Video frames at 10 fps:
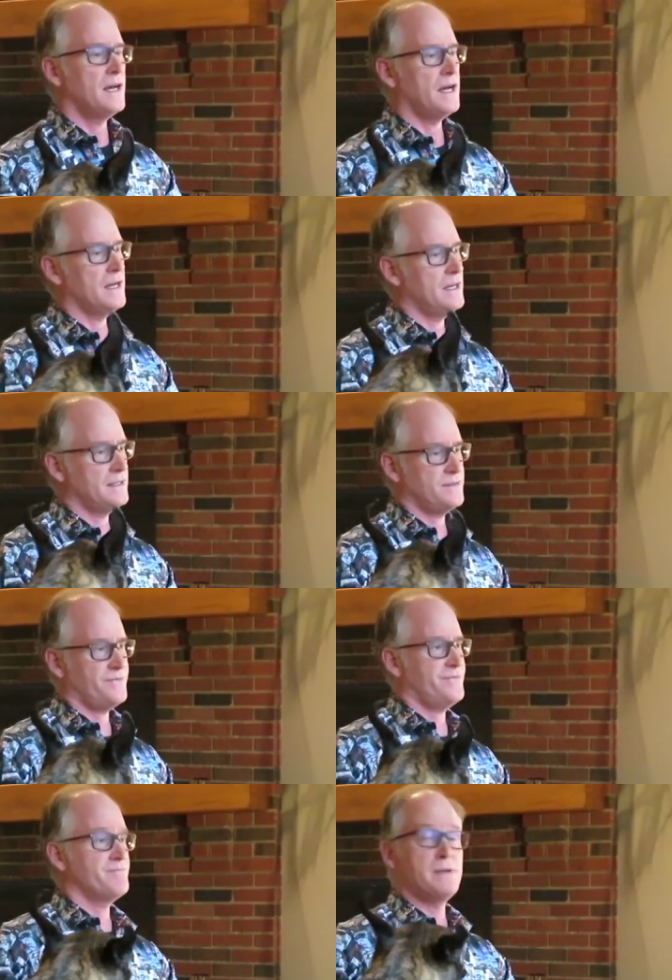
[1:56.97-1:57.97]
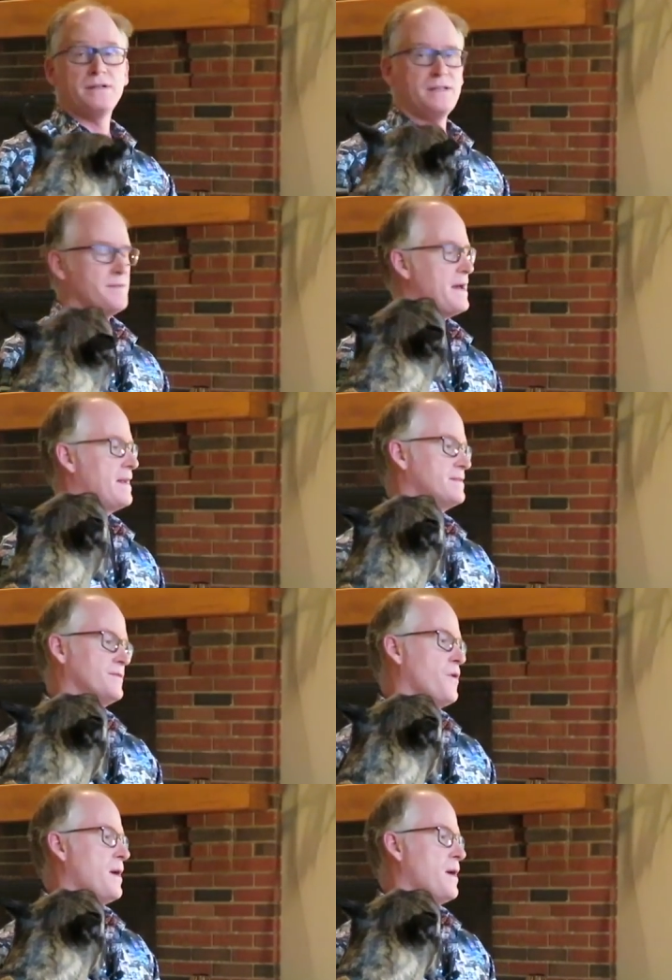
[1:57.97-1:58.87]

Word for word: Uh, it's merely a matter of